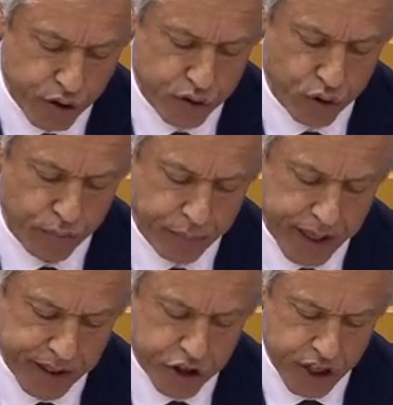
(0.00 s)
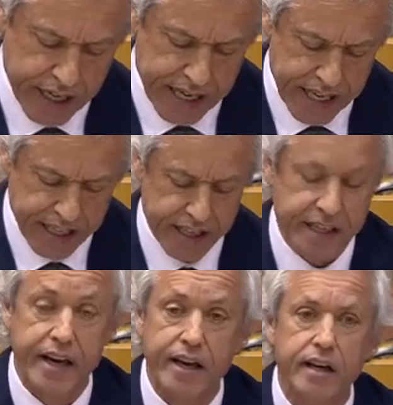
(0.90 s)
European citizens and
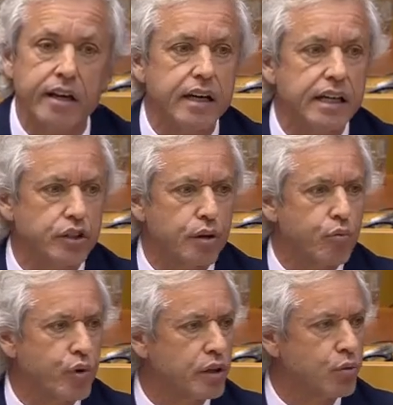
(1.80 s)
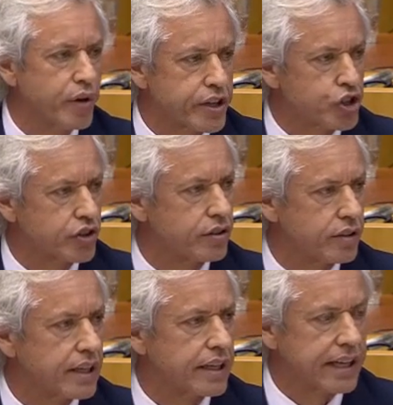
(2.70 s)
regions receiving
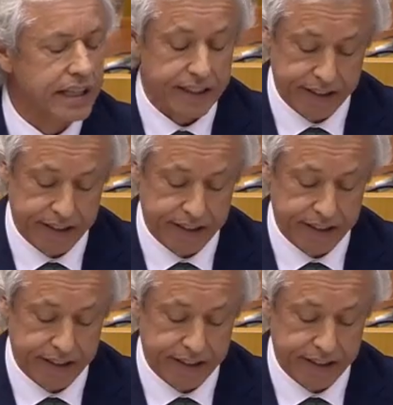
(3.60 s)
this